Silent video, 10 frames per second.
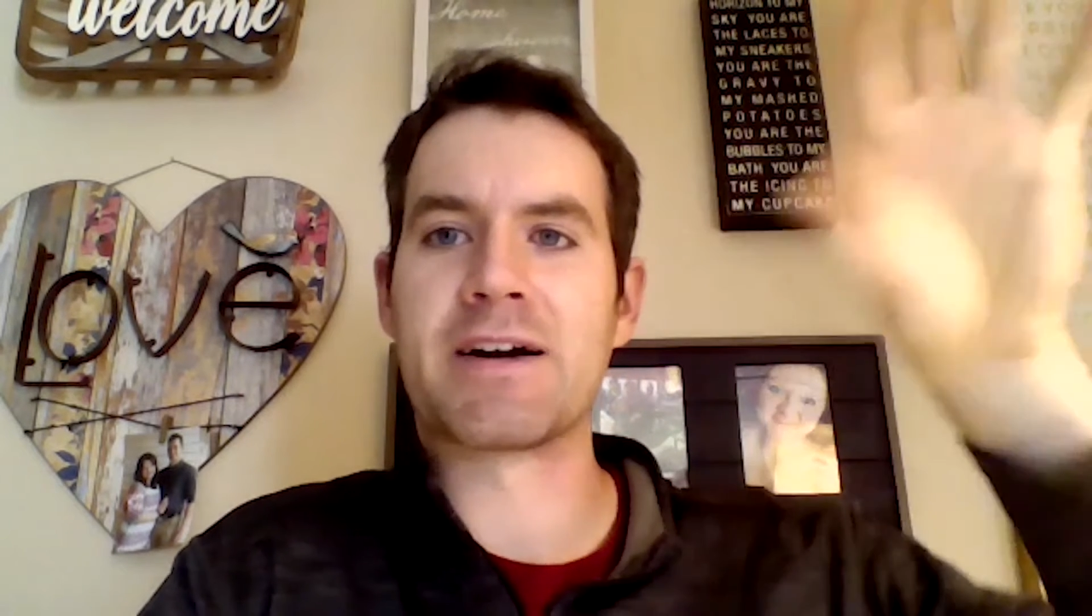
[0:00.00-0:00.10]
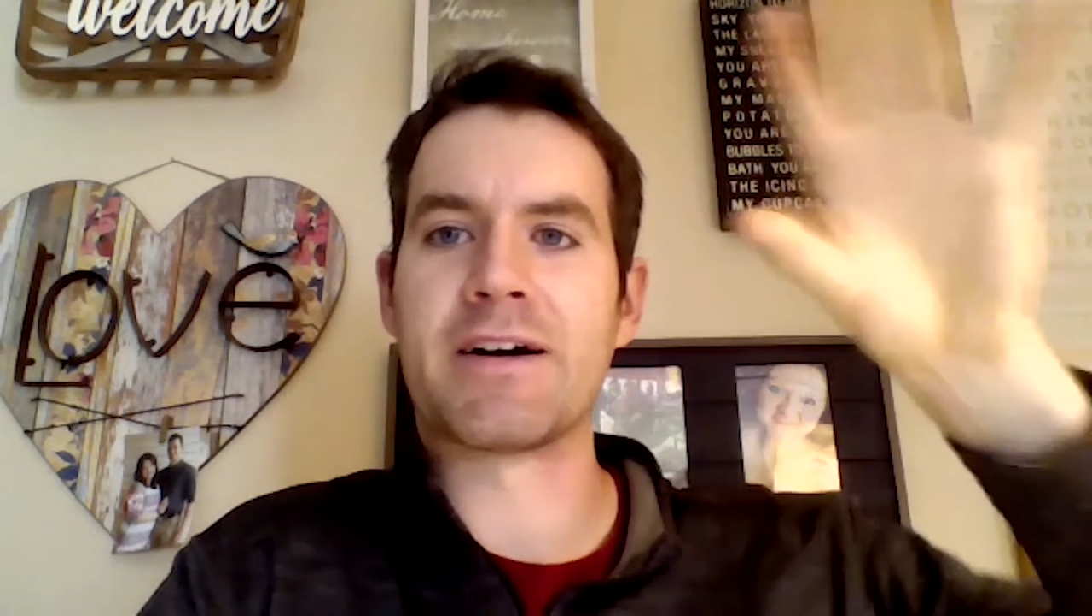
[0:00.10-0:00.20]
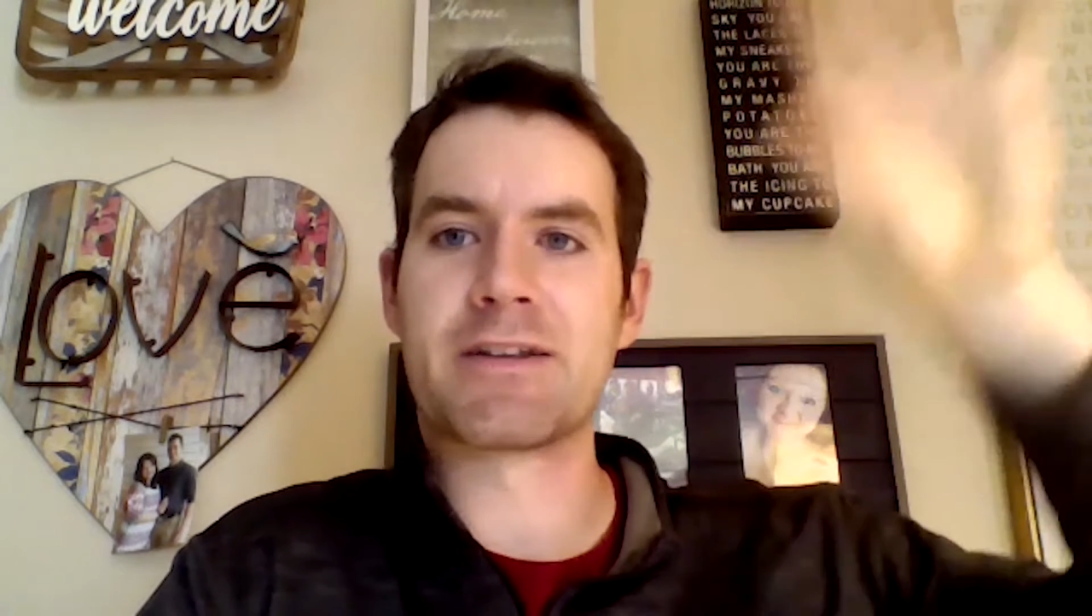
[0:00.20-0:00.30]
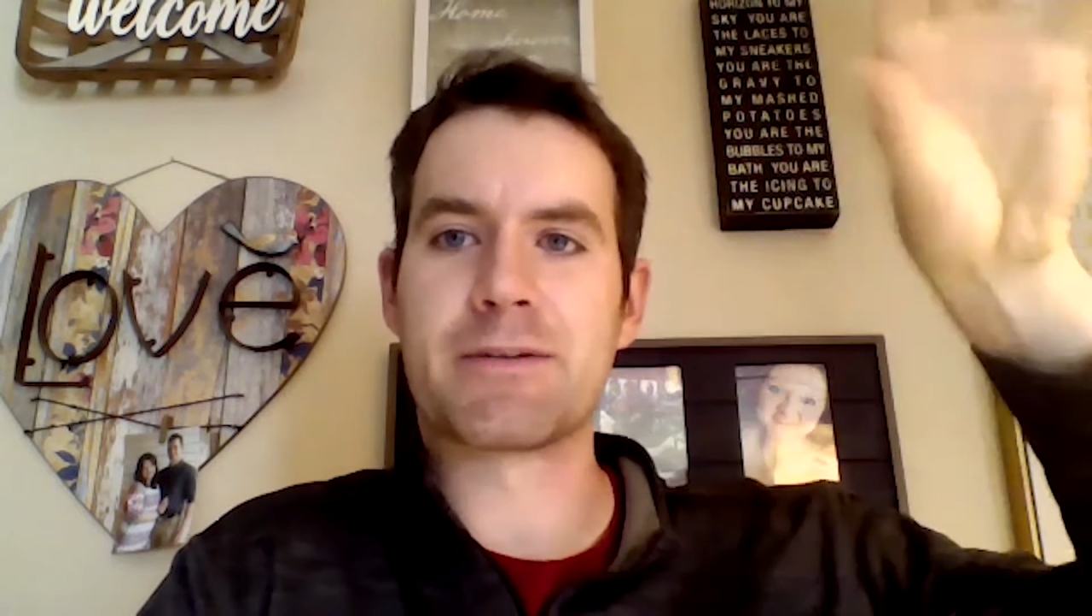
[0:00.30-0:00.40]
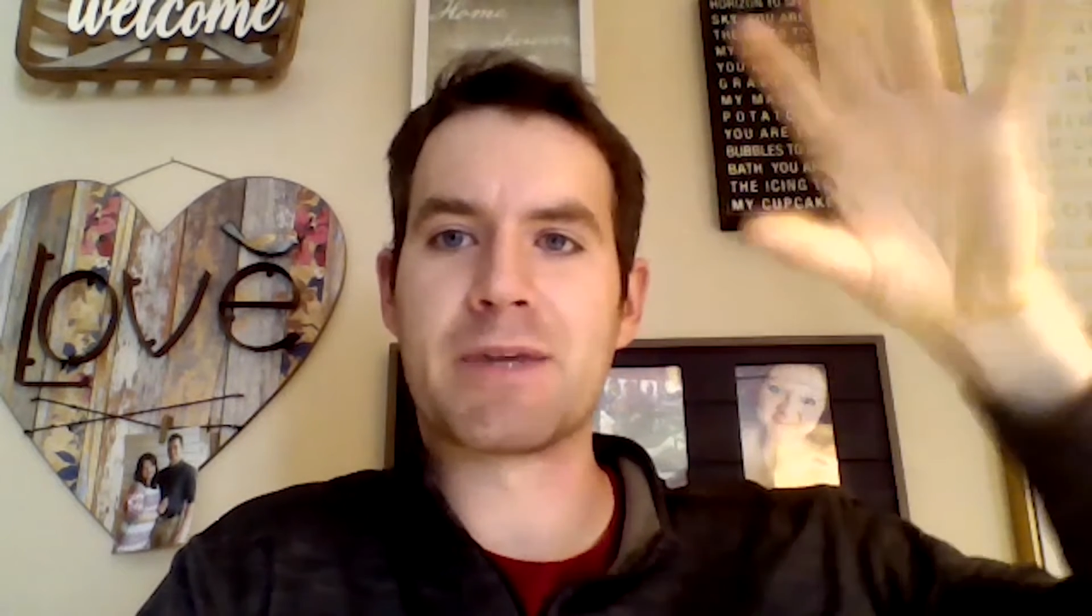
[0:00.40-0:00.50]

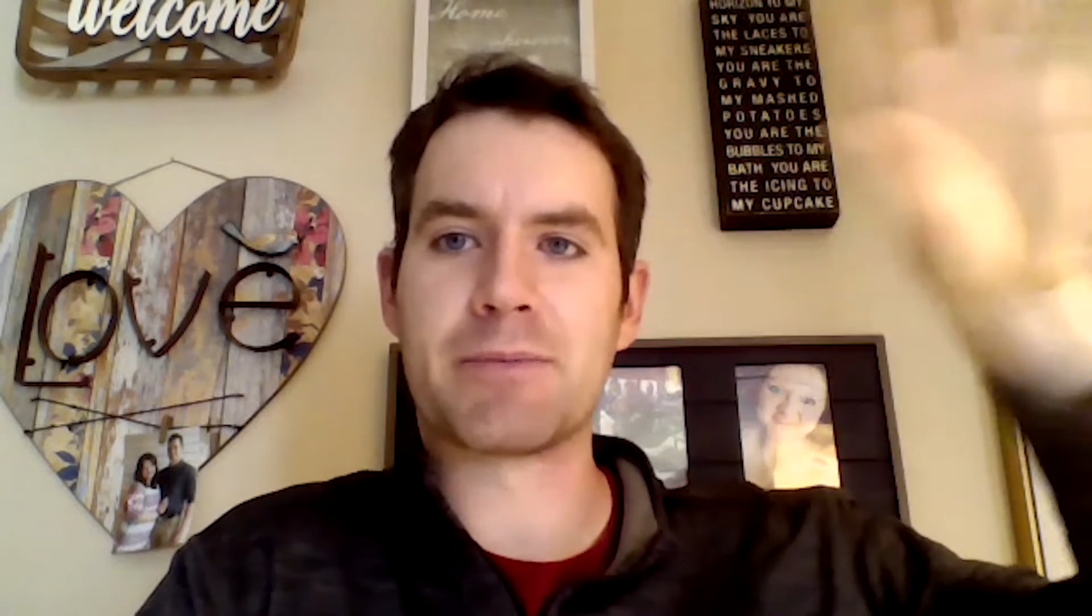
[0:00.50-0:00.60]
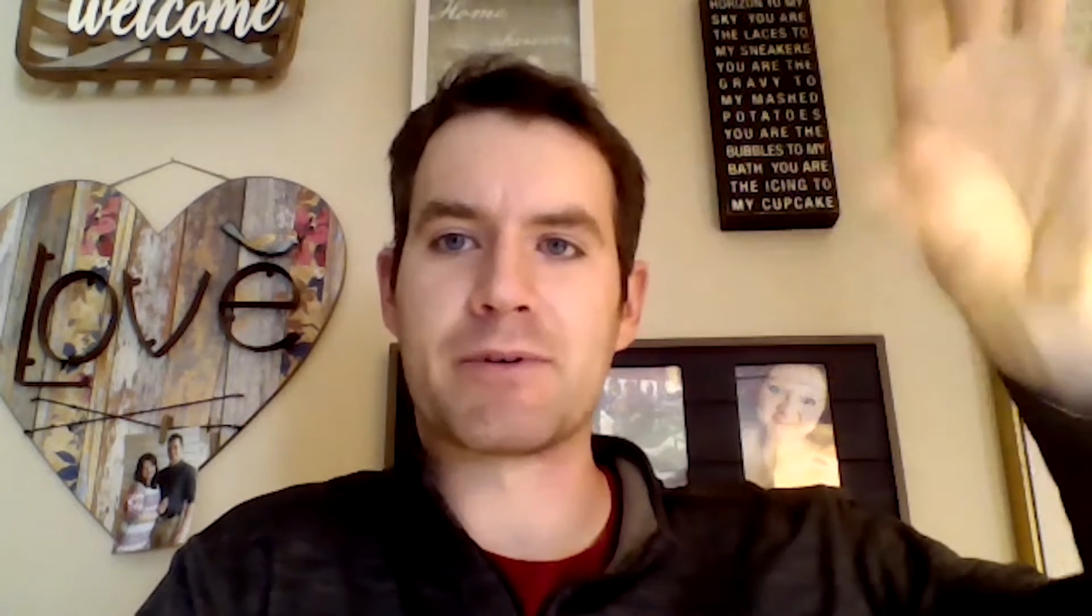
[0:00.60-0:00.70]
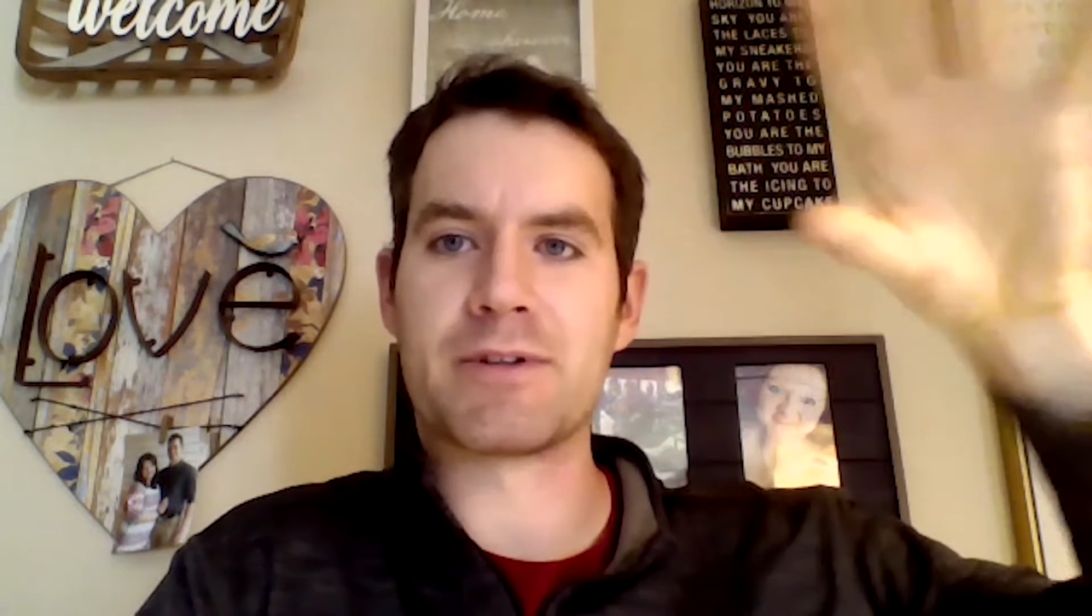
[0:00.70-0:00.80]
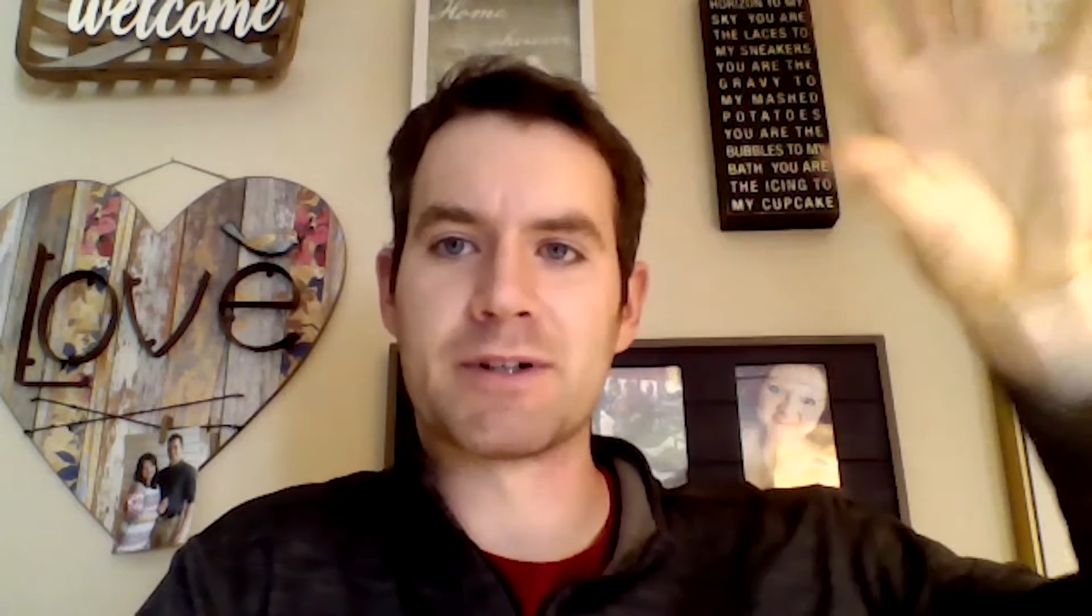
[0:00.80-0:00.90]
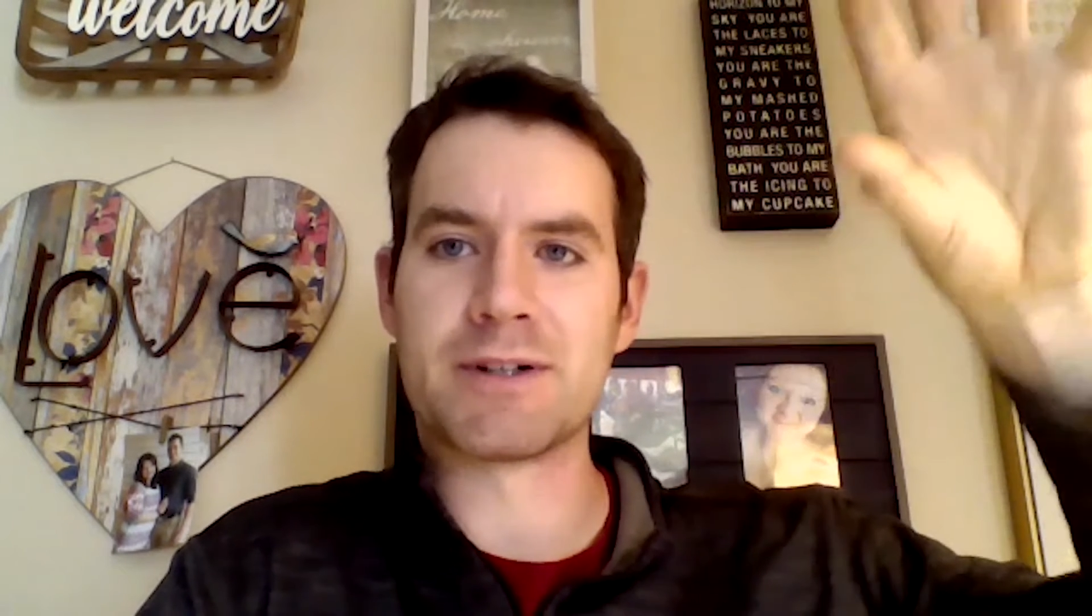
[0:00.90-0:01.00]
other
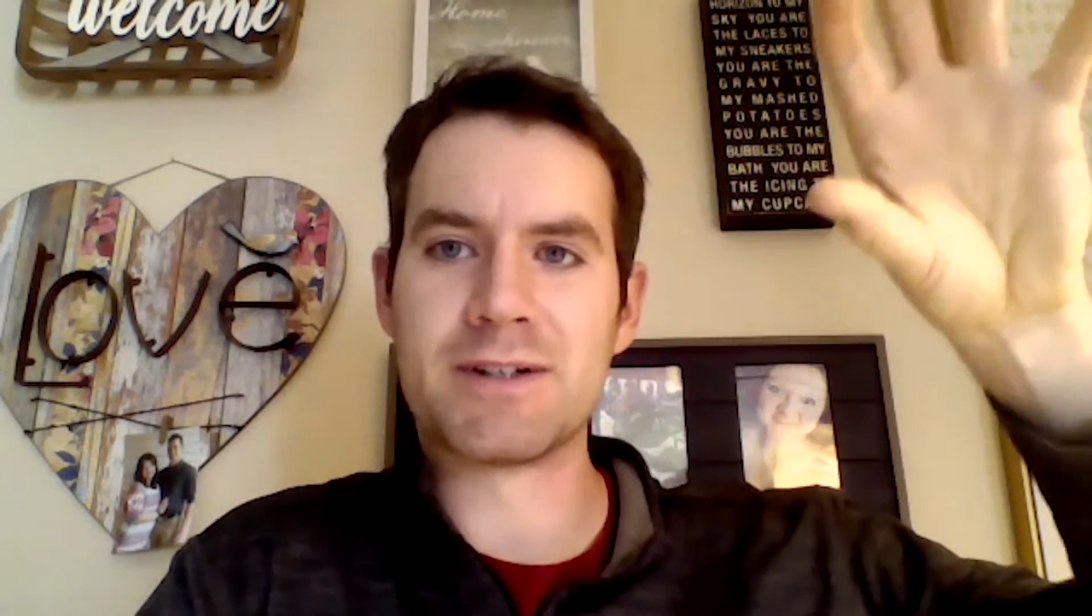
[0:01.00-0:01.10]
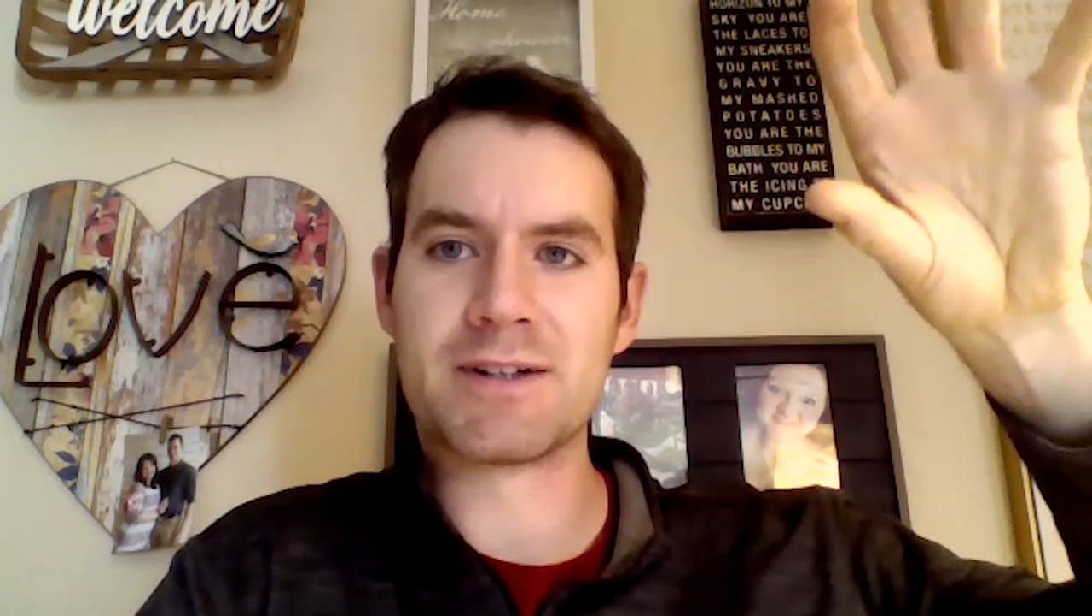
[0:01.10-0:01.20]
people